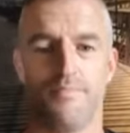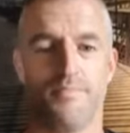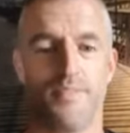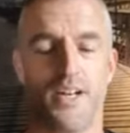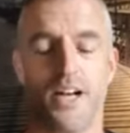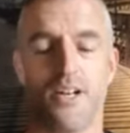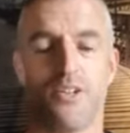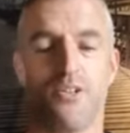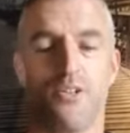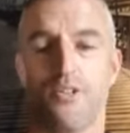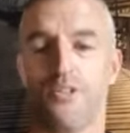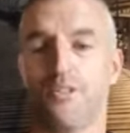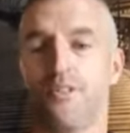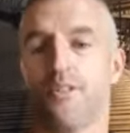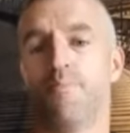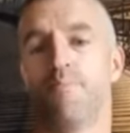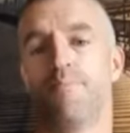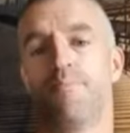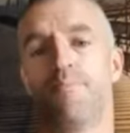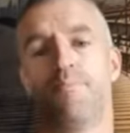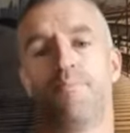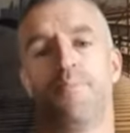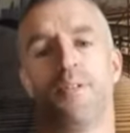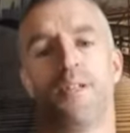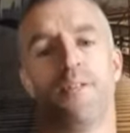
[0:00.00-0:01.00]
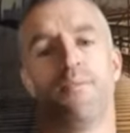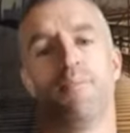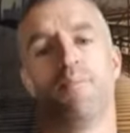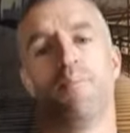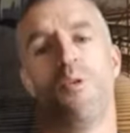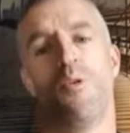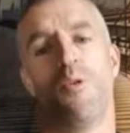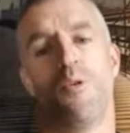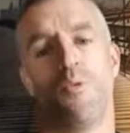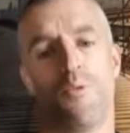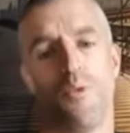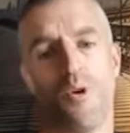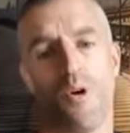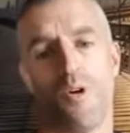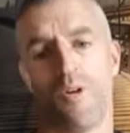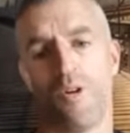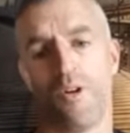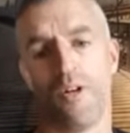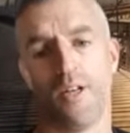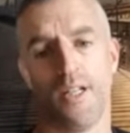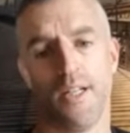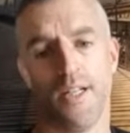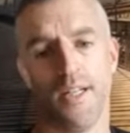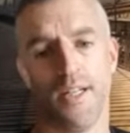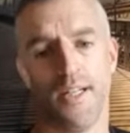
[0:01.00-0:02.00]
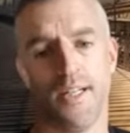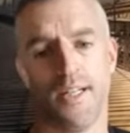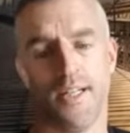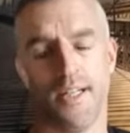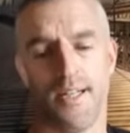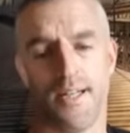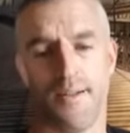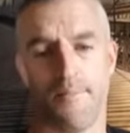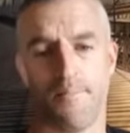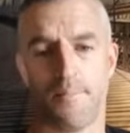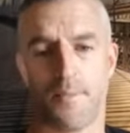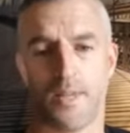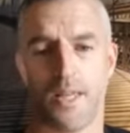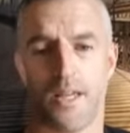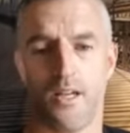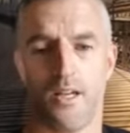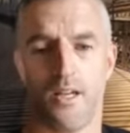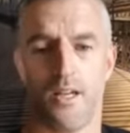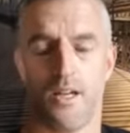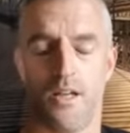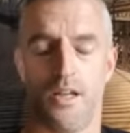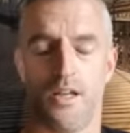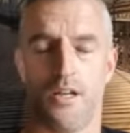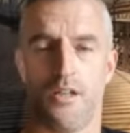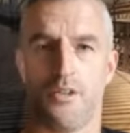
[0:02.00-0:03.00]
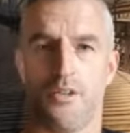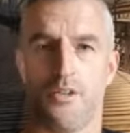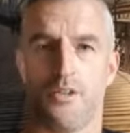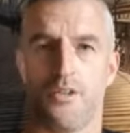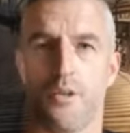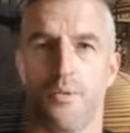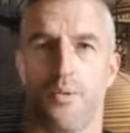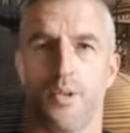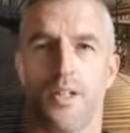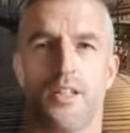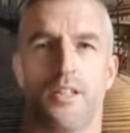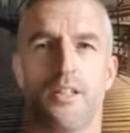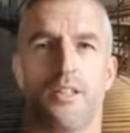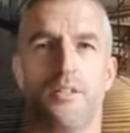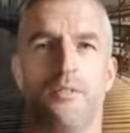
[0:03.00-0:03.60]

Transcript: I couldn't have been more wrong. So we,